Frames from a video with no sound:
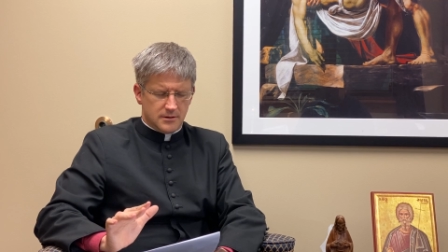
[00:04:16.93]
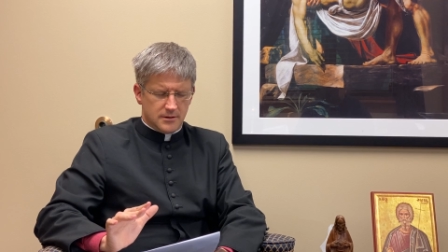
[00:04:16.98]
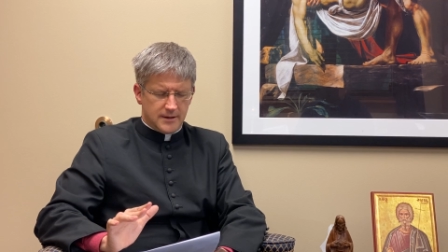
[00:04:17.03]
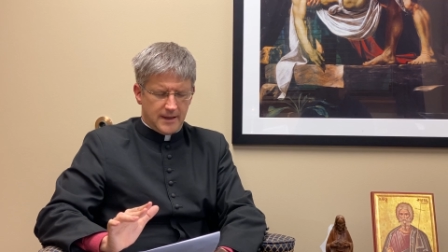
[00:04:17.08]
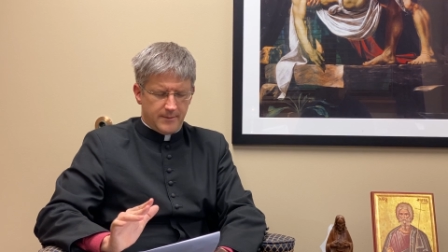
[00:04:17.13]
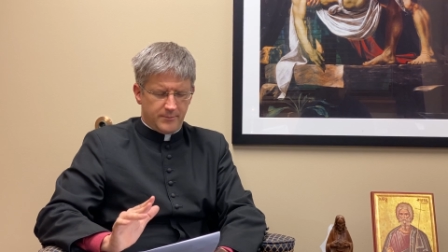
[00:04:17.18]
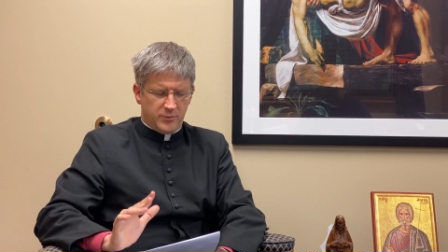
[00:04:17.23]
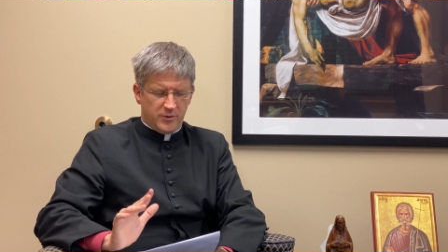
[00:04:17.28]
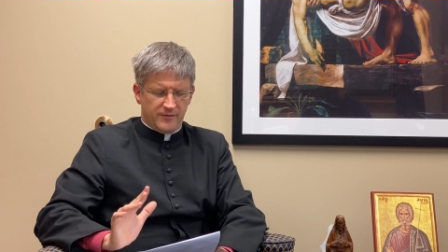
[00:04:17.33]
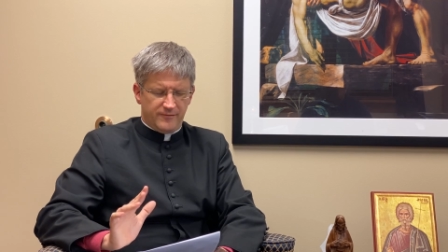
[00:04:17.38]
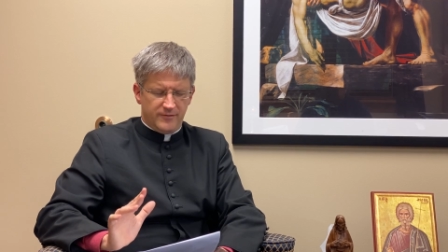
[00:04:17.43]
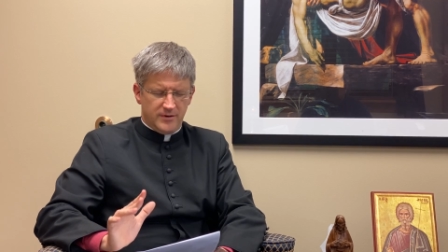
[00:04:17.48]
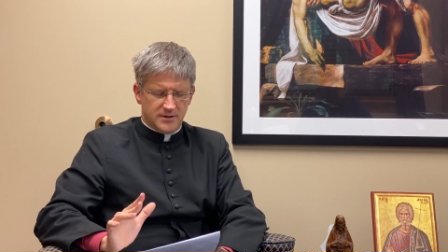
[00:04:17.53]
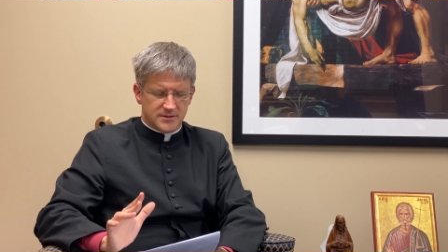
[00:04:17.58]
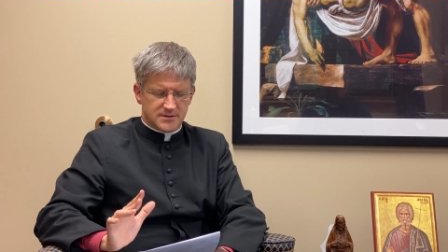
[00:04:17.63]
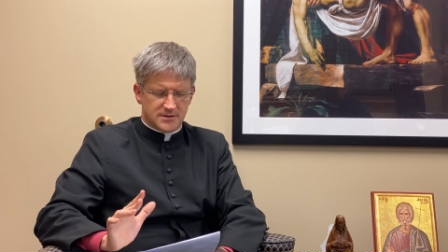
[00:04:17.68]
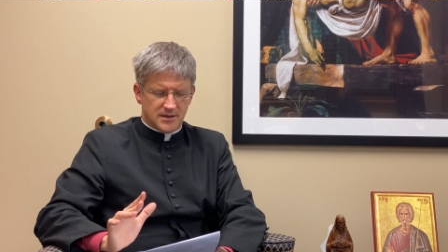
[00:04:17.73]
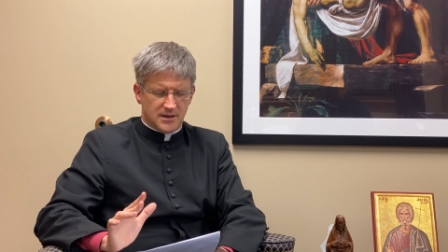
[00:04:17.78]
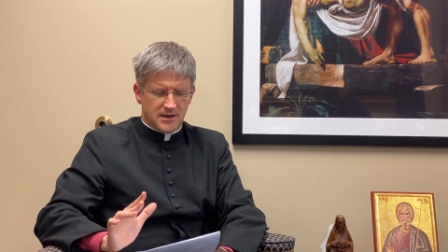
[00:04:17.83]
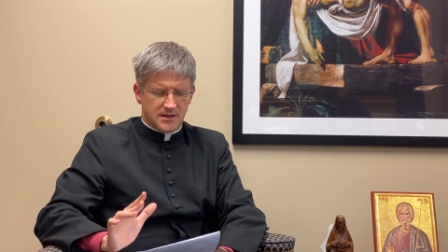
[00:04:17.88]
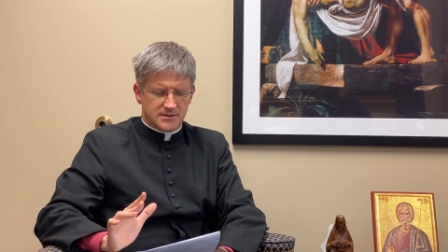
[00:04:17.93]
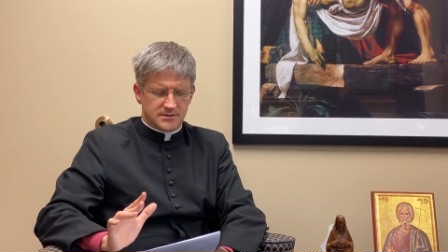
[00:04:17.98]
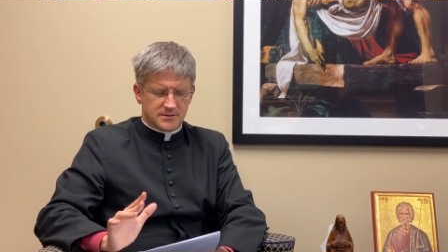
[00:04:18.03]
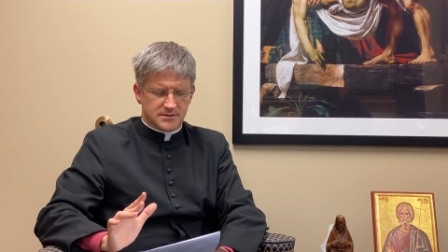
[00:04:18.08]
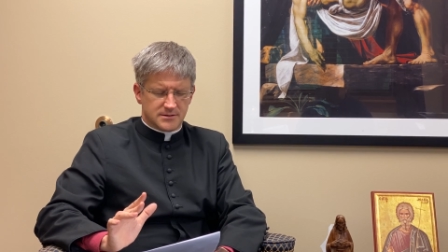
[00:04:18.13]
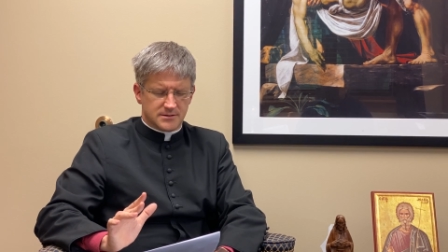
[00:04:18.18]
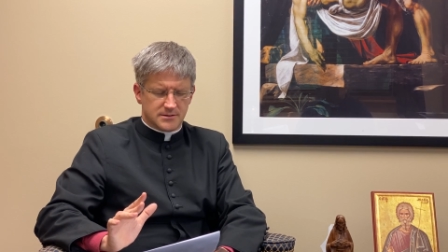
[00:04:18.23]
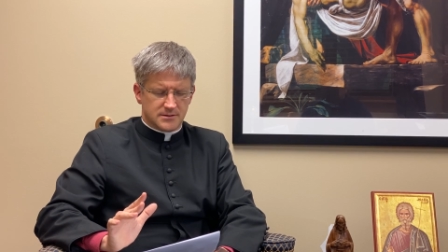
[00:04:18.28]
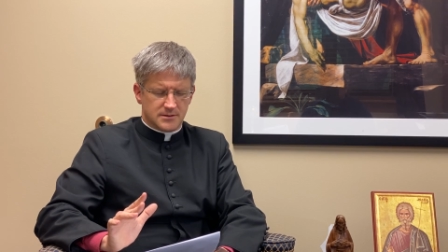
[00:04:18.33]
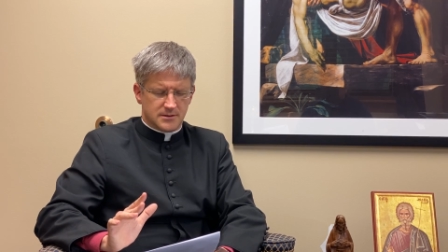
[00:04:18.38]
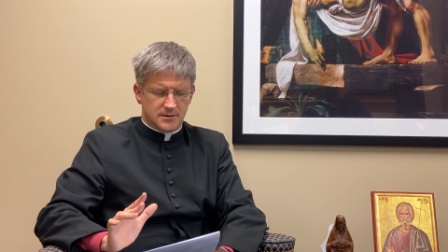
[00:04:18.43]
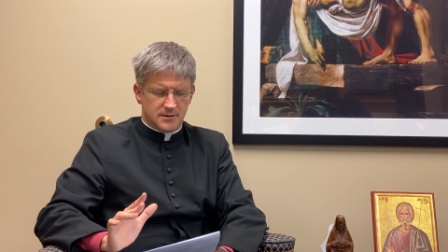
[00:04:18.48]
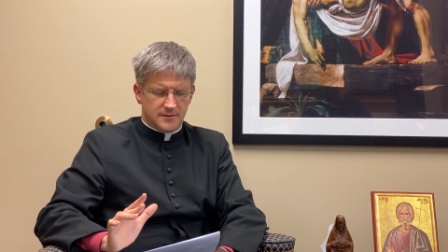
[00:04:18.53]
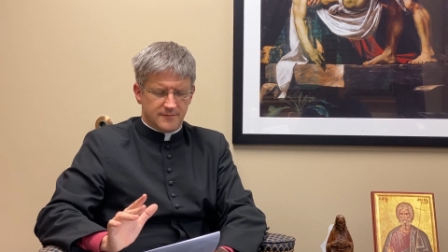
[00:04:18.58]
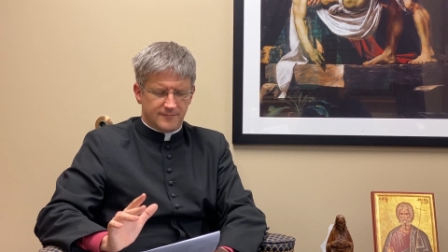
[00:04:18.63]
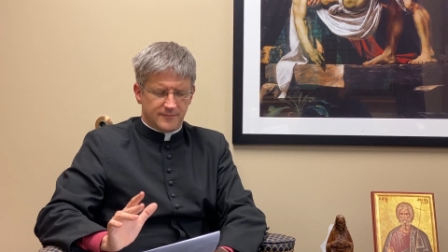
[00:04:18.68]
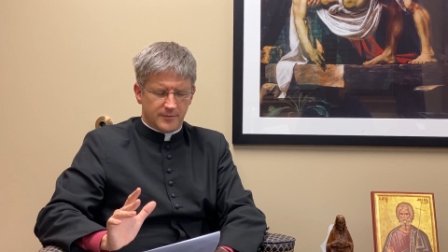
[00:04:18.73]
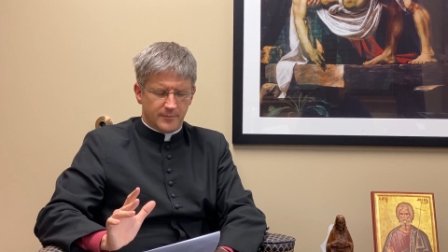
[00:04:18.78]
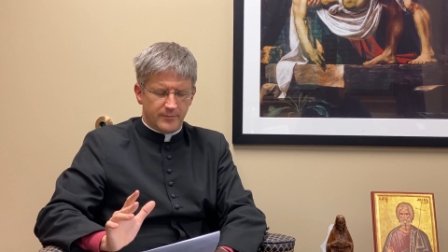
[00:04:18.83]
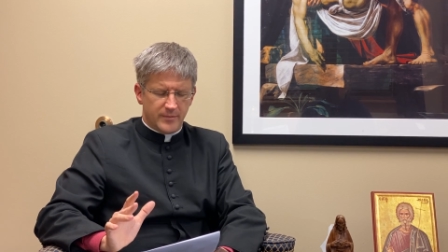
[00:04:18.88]
that prevent us
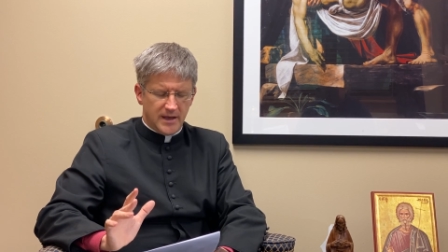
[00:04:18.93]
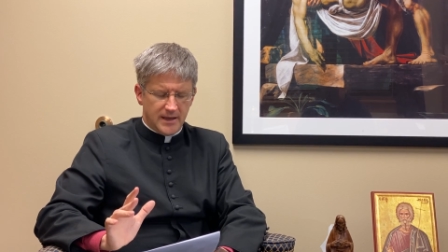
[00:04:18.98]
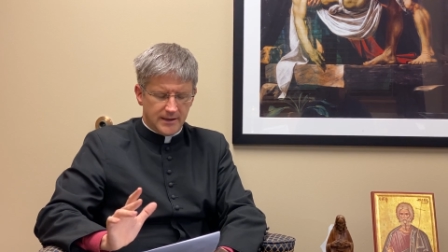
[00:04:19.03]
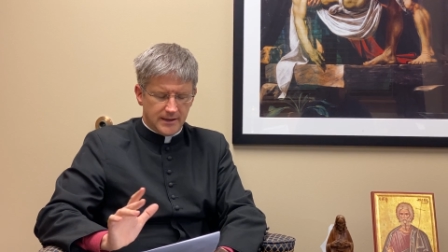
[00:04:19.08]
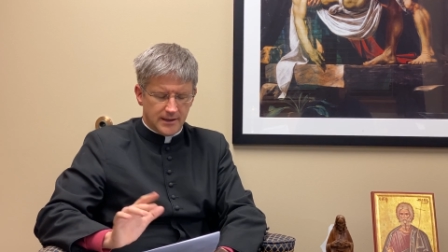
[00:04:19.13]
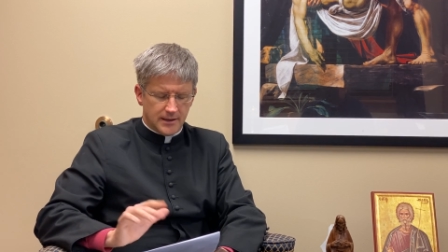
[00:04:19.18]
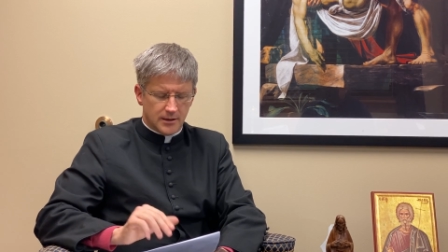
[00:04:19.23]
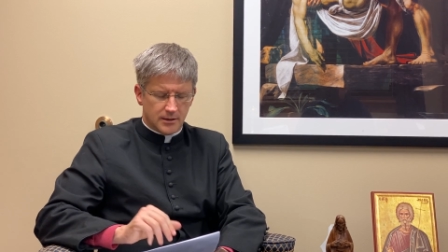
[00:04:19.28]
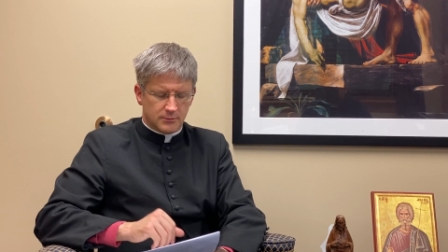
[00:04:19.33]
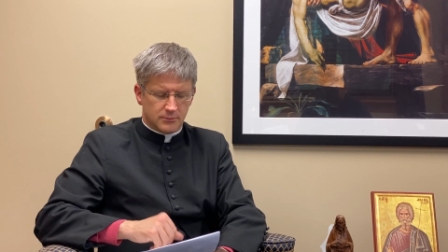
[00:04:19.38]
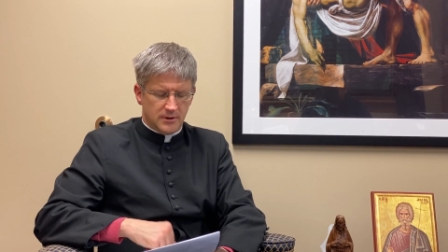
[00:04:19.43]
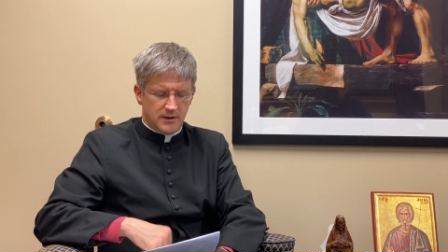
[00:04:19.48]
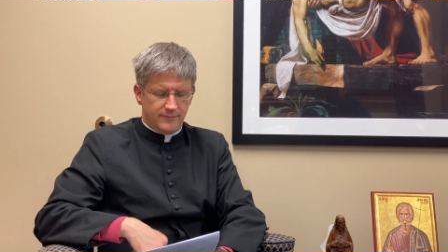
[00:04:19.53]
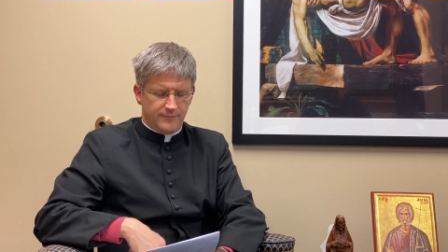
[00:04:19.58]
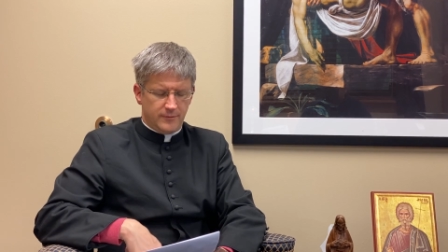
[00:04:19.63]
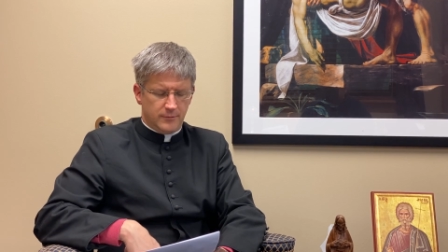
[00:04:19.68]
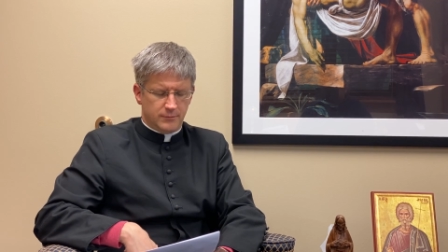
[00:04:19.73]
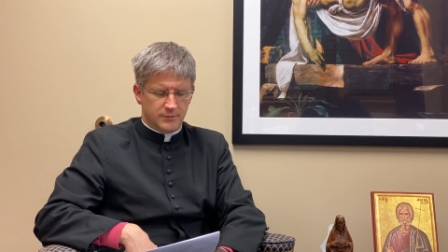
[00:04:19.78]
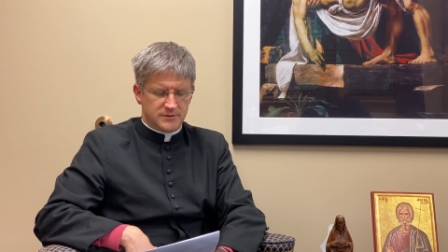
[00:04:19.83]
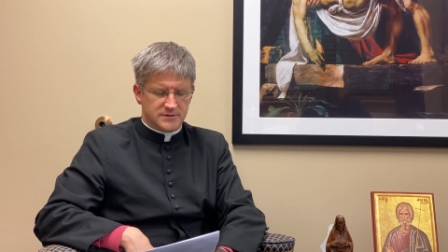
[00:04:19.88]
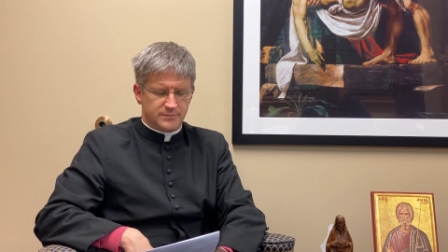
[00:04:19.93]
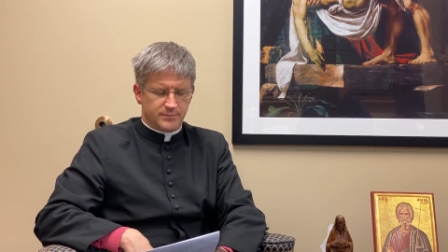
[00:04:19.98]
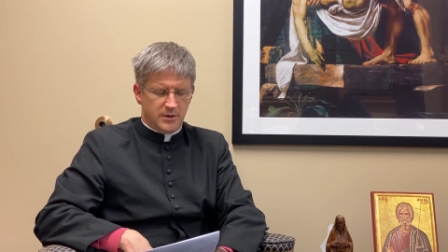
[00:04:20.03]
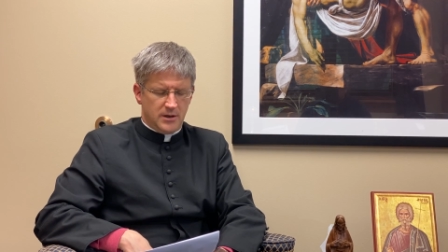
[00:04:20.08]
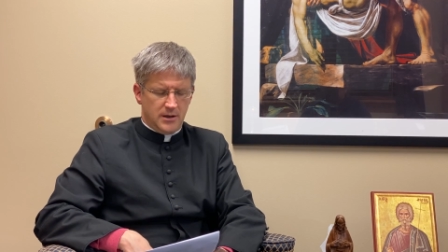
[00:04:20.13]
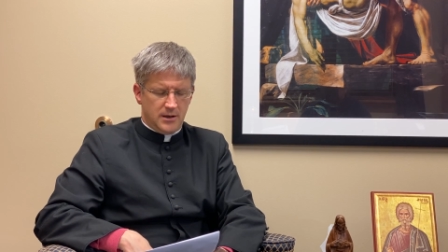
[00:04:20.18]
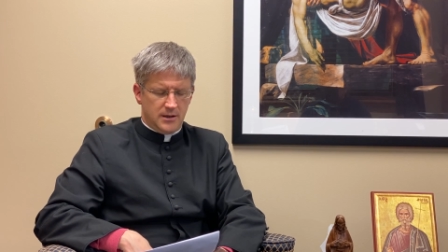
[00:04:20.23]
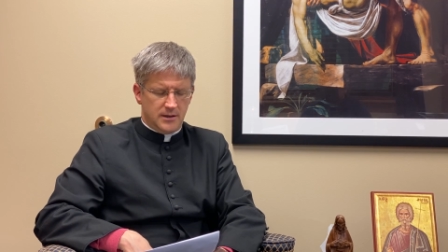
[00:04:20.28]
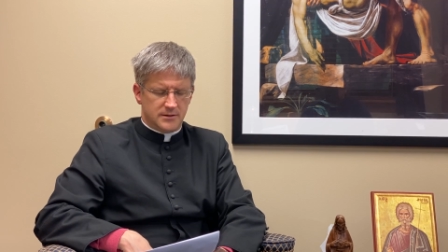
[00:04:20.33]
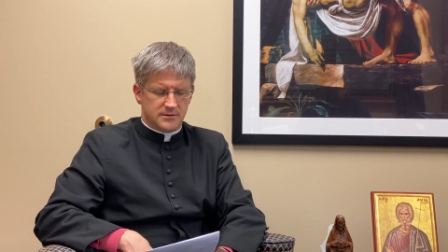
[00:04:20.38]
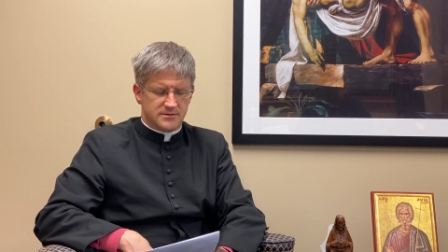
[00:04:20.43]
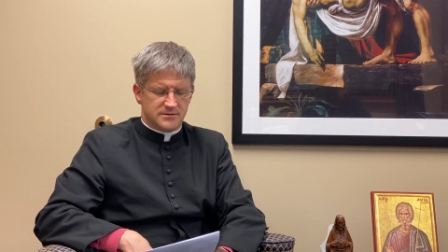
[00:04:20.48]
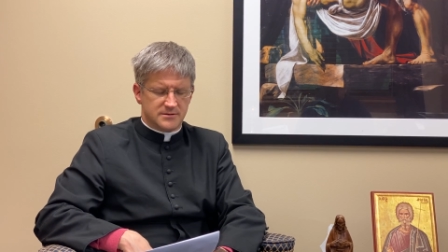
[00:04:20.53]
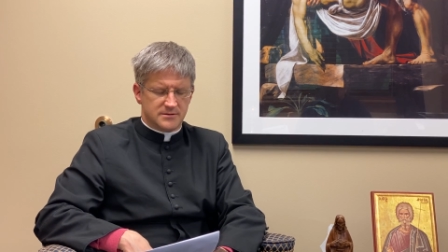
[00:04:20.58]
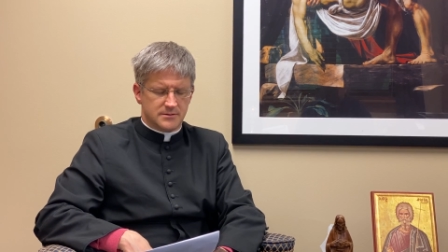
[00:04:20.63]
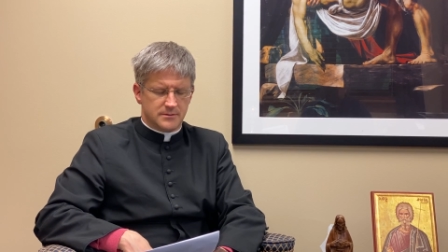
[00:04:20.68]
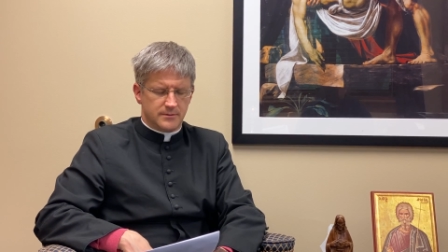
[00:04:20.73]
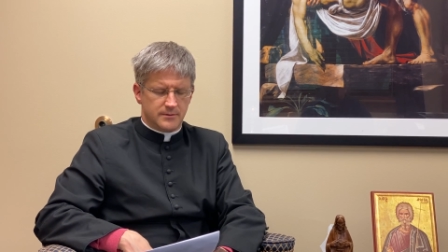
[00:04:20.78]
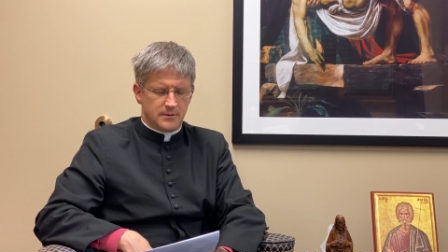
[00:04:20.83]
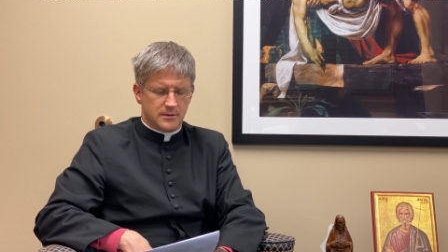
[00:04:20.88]
from making a grateful response.